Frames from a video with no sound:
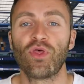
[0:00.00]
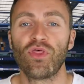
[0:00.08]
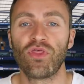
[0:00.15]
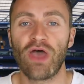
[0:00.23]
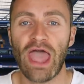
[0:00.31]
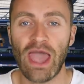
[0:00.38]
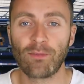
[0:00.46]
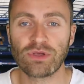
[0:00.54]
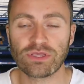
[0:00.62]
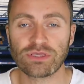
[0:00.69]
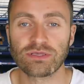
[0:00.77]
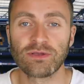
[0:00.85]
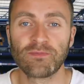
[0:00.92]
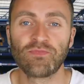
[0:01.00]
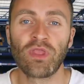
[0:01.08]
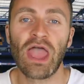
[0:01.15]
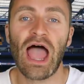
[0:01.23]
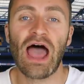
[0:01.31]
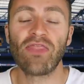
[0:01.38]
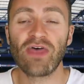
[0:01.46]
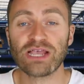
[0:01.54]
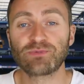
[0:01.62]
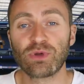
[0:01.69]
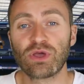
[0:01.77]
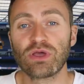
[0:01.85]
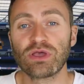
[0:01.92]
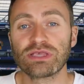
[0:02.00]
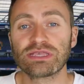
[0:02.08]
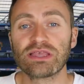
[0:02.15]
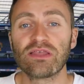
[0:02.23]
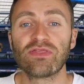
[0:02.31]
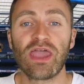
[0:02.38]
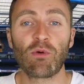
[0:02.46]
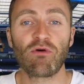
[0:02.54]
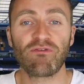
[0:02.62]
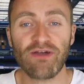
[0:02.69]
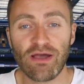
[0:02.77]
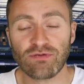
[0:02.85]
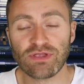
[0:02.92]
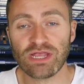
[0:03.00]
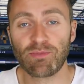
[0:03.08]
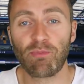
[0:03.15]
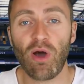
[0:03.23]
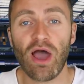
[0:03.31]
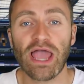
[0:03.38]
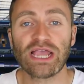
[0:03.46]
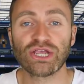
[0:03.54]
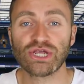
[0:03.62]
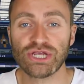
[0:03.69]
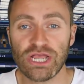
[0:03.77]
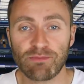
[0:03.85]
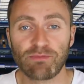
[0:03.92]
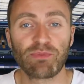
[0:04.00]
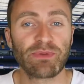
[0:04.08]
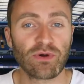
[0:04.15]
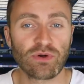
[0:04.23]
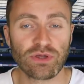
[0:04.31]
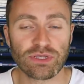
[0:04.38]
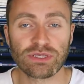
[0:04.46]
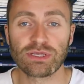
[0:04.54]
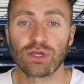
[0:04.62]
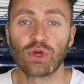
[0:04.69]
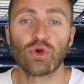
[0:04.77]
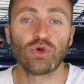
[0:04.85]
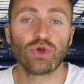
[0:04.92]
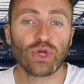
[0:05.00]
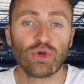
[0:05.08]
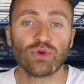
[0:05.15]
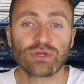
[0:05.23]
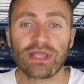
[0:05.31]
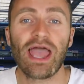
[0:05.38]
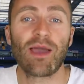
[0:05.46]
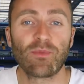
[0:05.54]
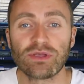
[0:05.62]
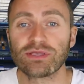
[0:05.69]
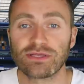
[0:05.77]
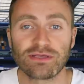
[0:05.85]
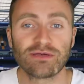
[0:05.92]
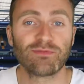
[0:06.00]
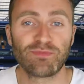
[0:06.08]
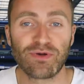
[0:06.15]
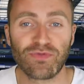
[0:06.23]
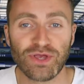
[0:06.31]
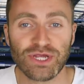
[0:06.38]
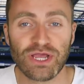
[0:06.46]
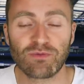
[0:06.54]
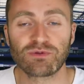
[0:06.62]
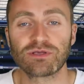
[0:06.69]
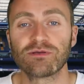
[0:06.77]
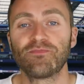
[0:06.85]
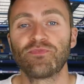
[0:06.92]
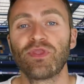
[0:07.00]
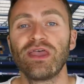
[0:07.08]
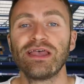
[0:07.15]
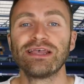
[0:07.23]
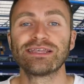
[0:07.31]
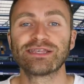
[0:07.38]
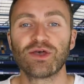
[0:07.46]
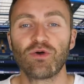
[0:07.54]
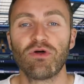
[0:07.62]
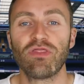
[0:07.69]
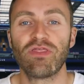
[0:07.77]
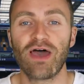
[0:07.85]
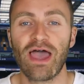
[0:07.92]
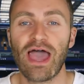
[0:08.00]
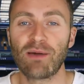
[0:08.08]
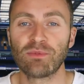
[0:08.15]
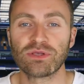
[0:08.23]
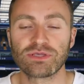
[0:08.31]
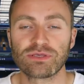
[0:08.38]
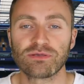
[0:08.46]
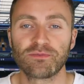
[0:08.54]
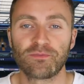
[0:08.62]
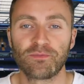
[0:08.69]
The Hammers. And that's because they were founded by shipbuilders who used hammers to build the ships. So, the Hammers.